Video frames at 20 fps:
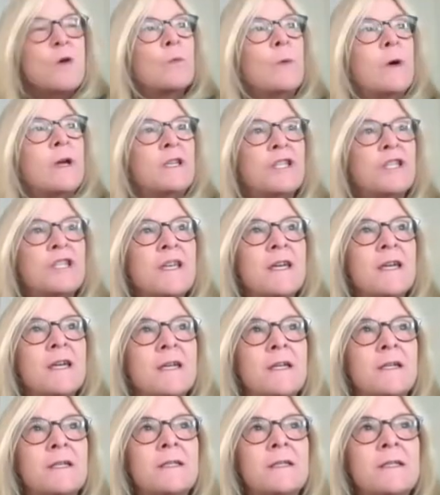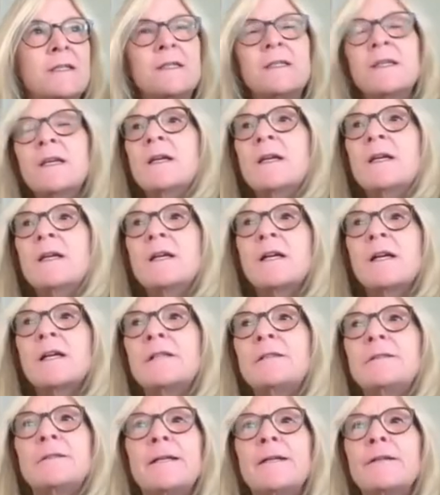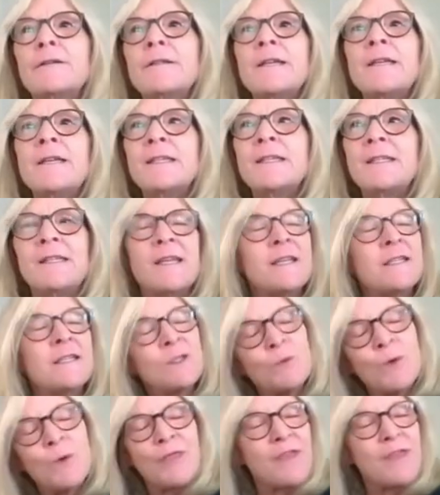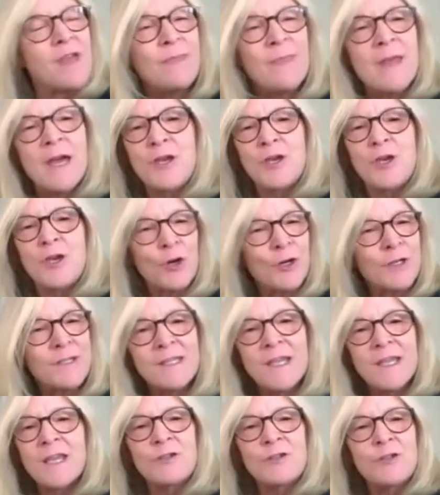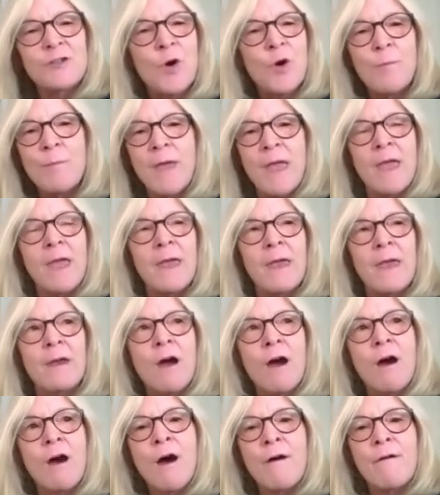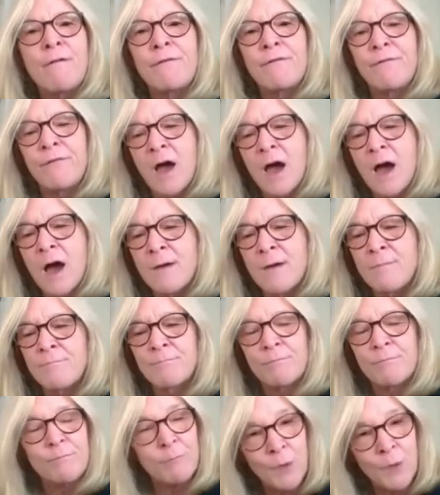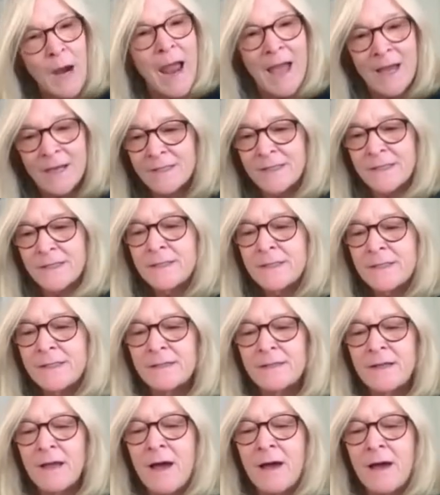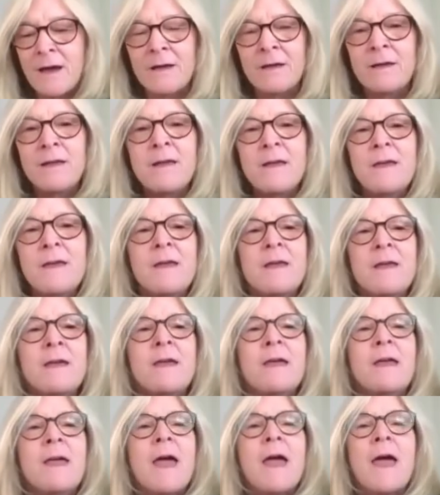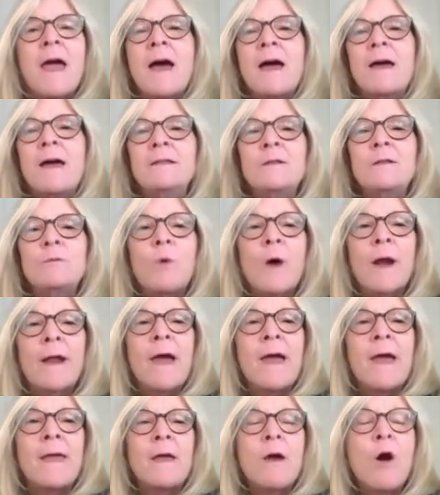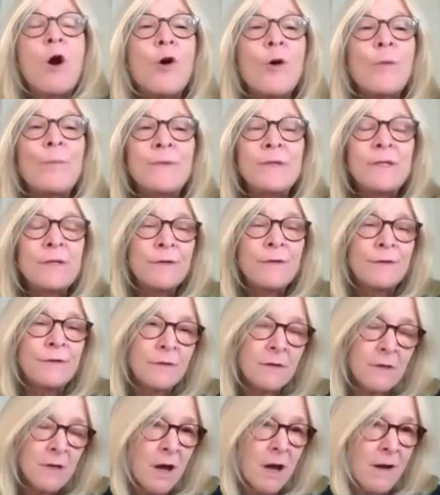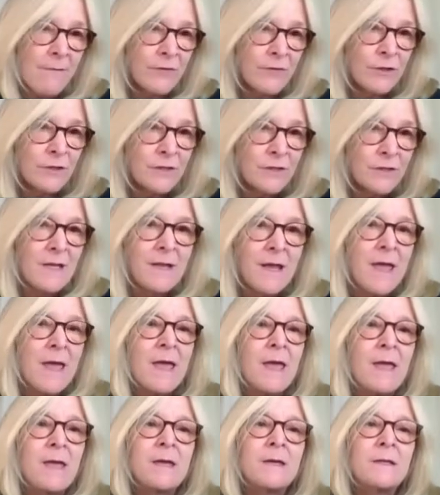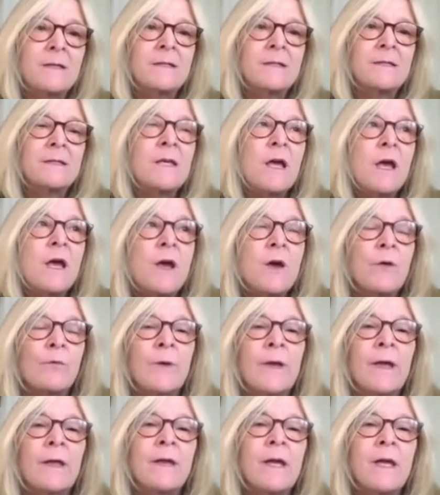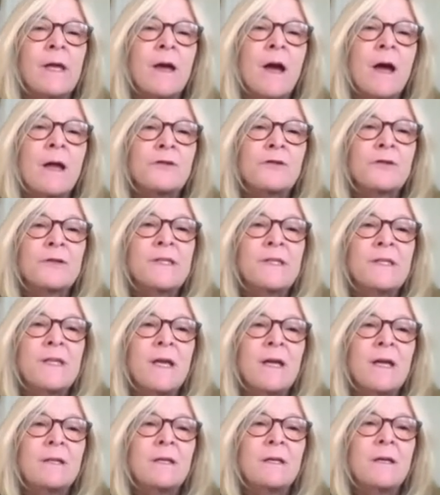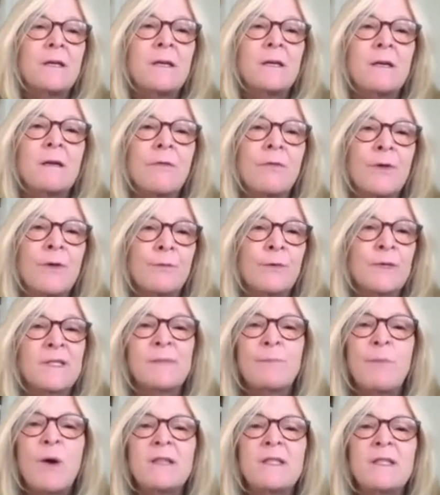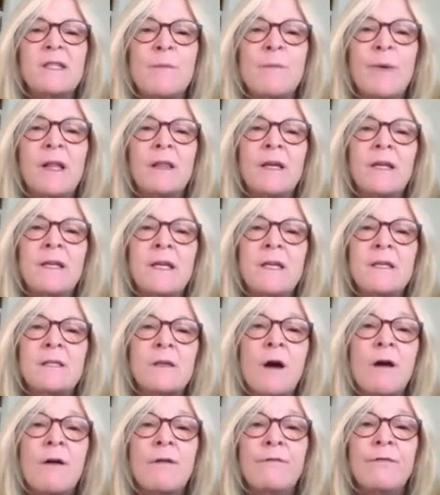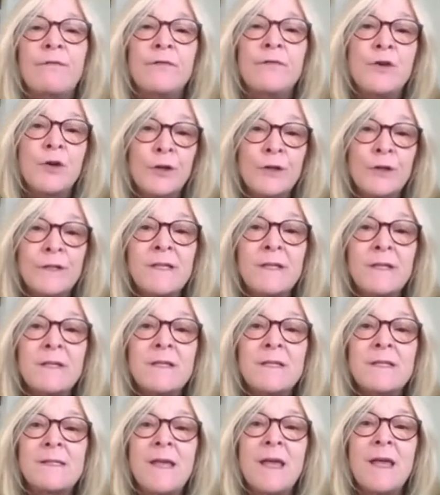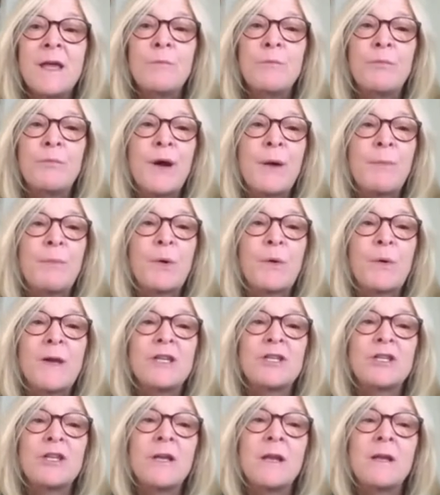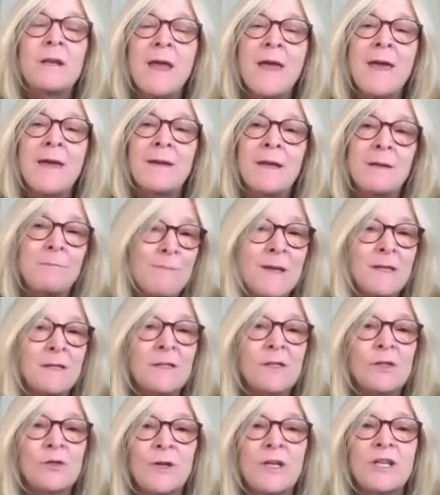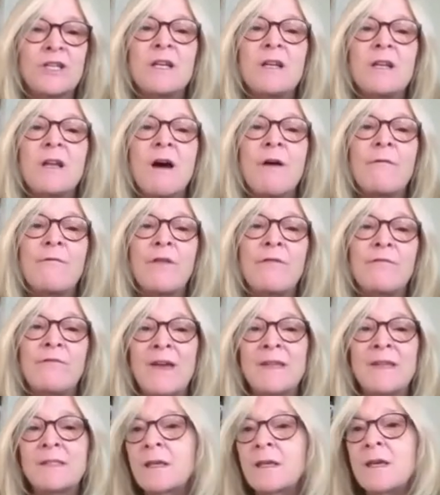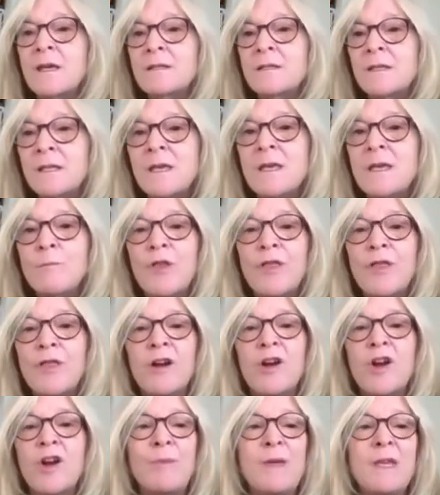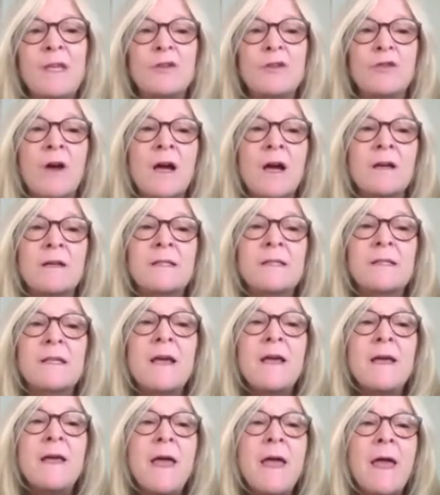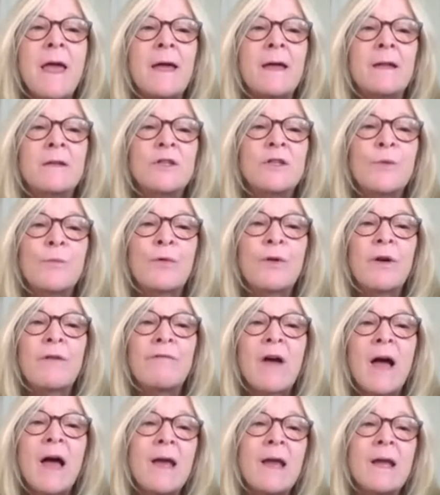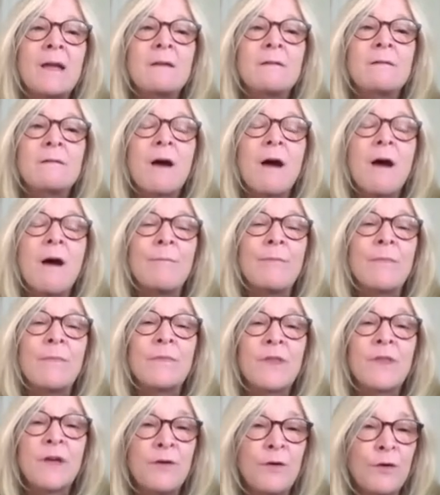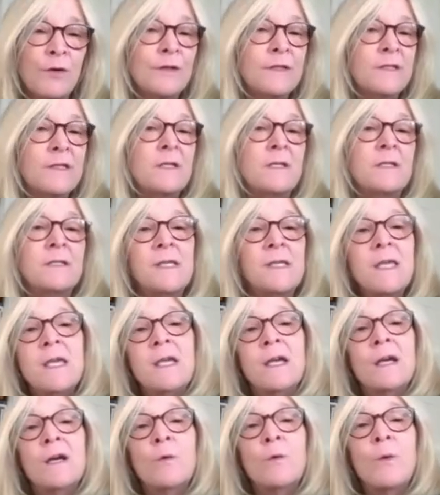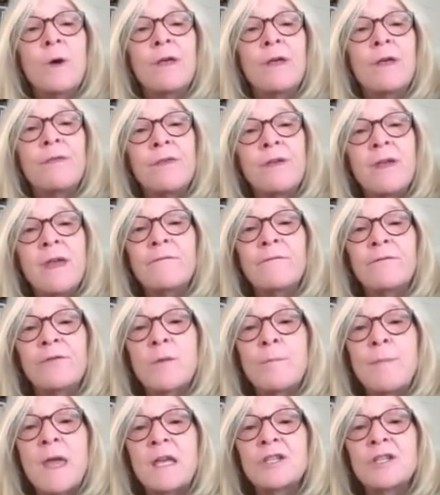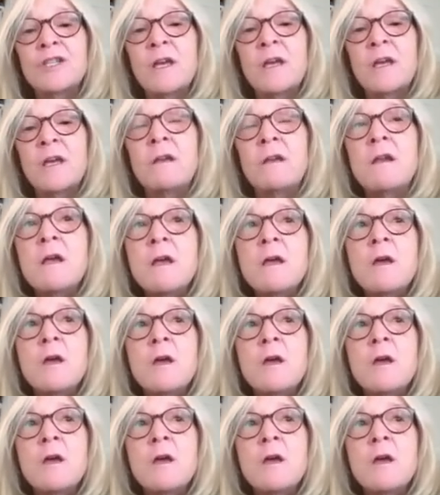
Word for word: which is clearly sits within the nursing domain of um, practice. Uh, and what I hope to cover today is really understanding the responsibilities of nurses in preparation and administration of vesicant chemotherapy drugs, and to provide um, the nurses here with information